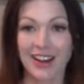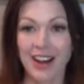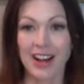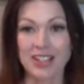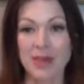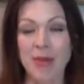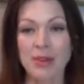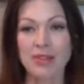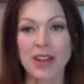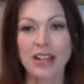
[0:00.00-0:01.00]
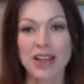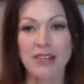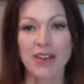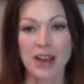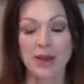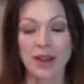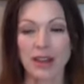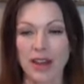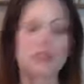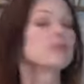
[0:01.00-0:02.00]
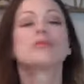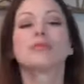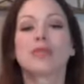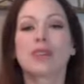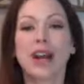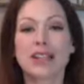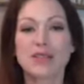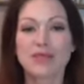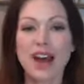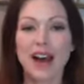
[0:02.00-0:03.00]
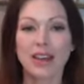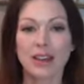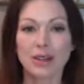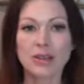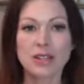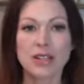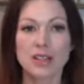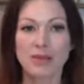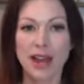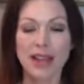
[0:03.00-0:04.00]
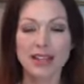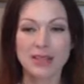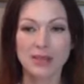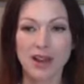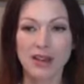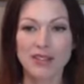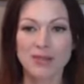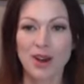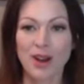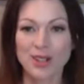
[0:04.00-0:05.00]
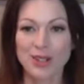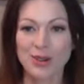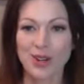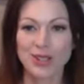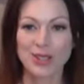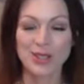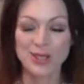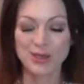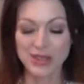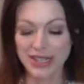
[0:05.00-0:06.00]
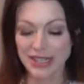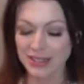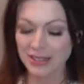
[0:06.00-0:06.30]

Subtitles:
Awesome. How many of you guys got value out of that? If you got some value, send some likes, some love, some hearts across the screen.